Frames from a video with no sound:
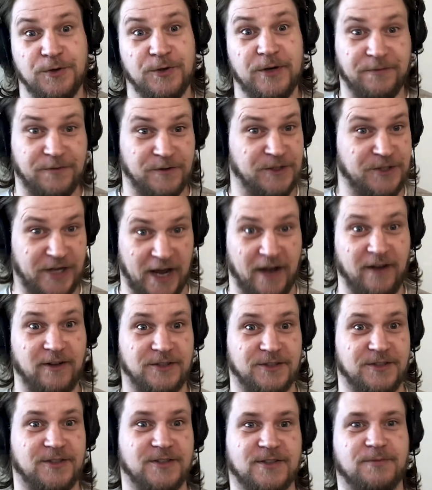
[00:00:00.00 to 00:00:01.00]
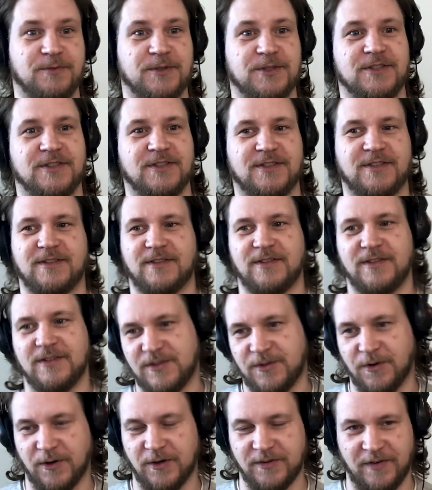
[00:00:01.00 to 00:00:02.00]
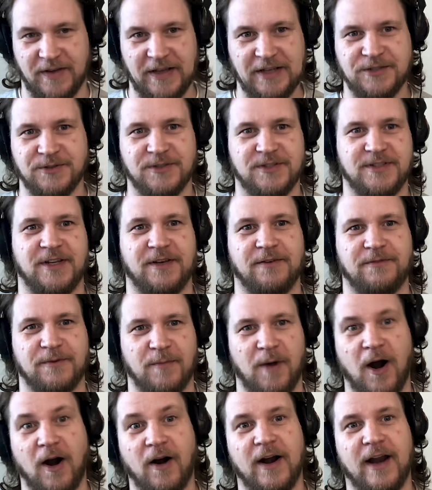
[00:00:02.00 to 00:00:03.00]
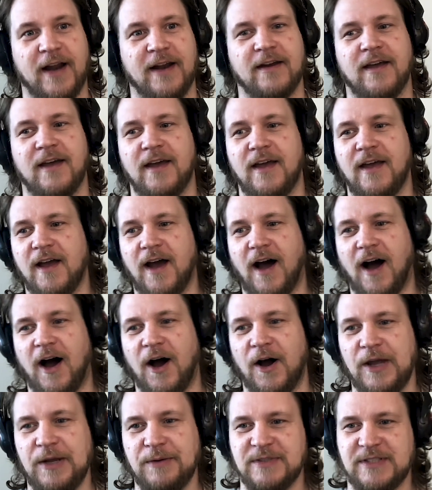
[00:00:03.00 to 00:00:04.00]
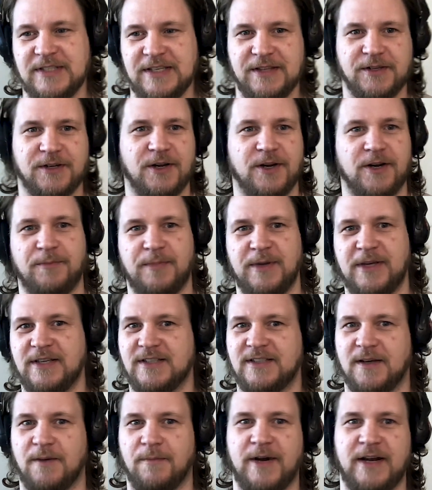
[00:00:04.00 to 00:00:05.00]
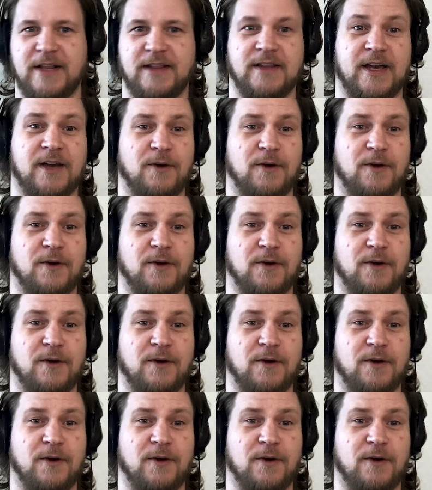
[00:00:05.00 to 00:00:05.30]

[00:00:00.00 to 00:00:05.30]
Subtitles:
different challenges, which is sort of interesting from our end. It was either going to be somebody like